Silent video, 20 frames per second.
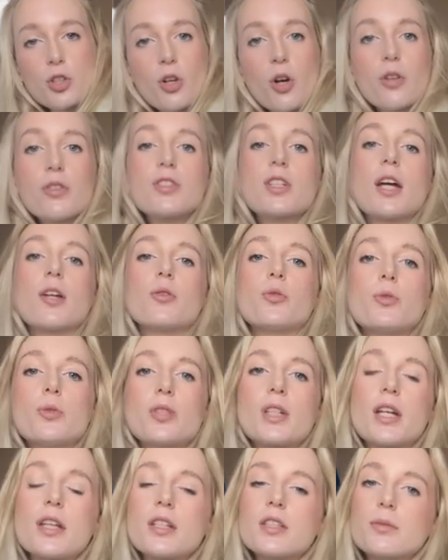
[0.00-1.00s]
content all
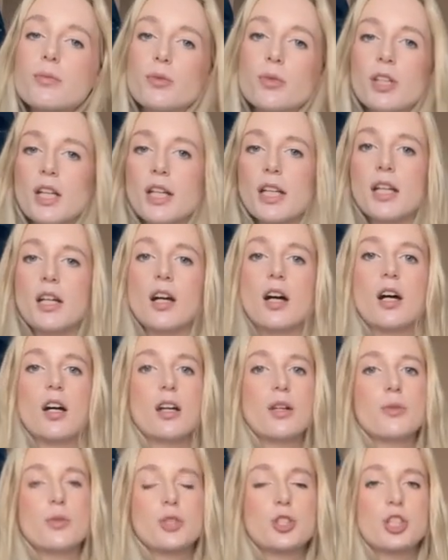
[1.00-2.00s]
day this morning.
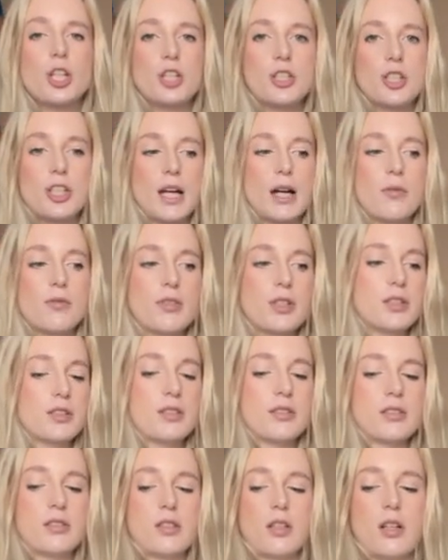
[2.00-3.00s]
I was changing outfits
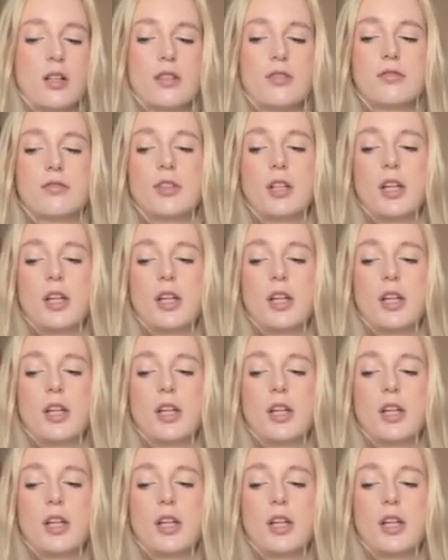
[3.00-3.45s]
and stuff.